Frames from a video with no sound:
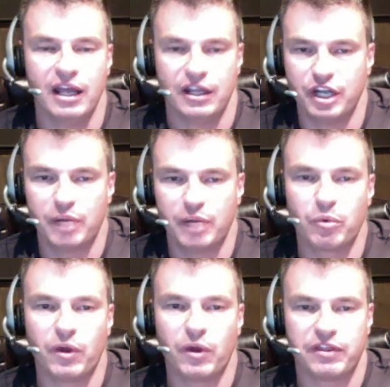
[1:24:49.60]
The number
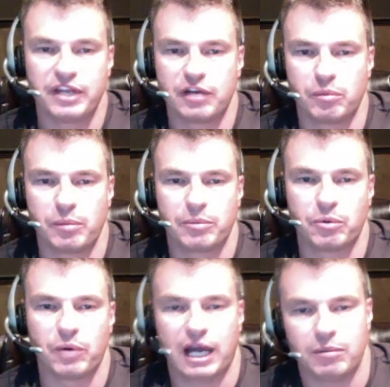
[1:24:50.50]
one thing, remember
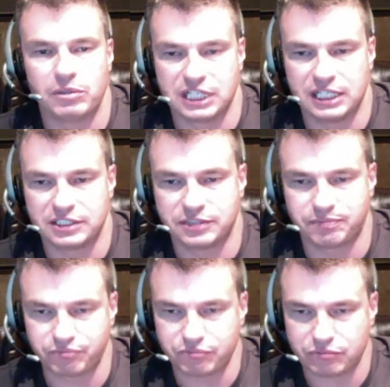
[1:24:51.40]
what Halbert says,
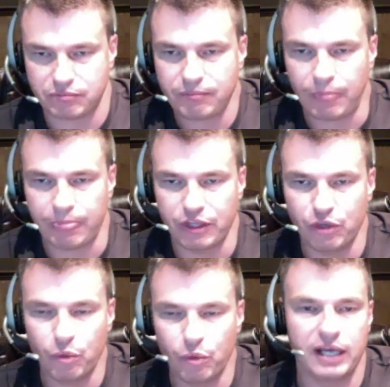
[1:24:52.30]

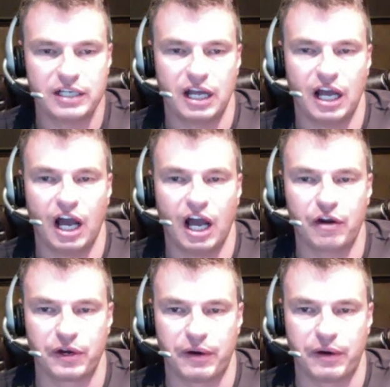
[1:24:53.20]
you want a
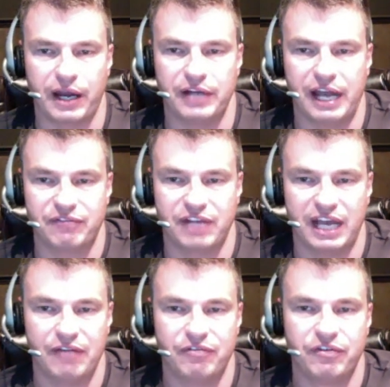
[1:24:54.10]
hungry crowd. You have to
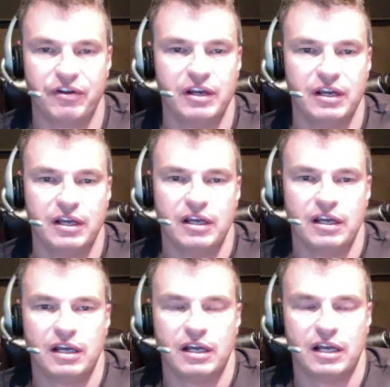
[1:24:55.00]
have
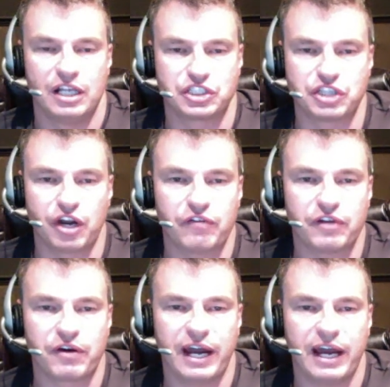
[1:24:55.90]
a starving
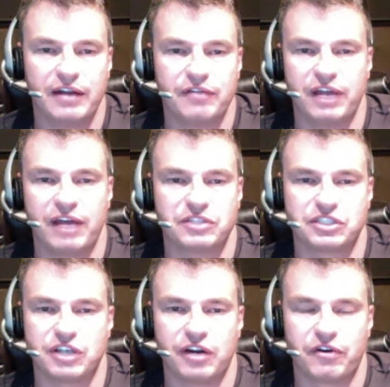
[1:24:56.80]
crowd. If you have a
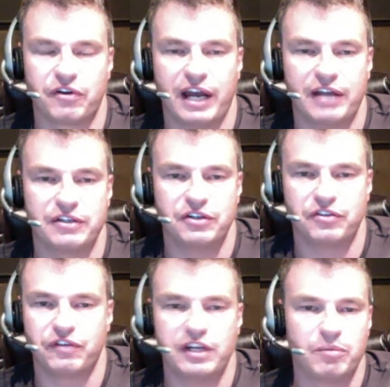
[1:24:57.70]
starving crowd, you
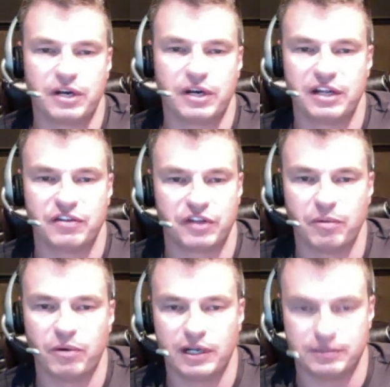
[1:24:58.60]
just feed them what it is that they
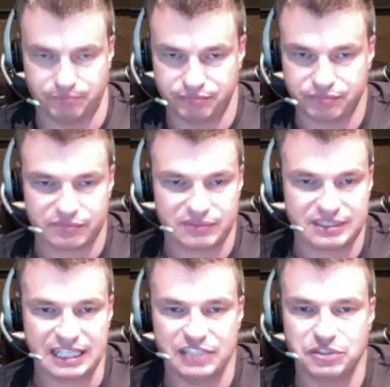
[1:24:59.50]
want.
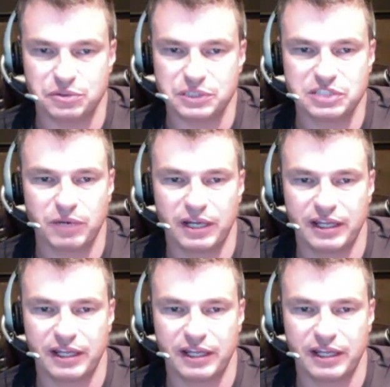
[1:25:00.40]
That's the reason why they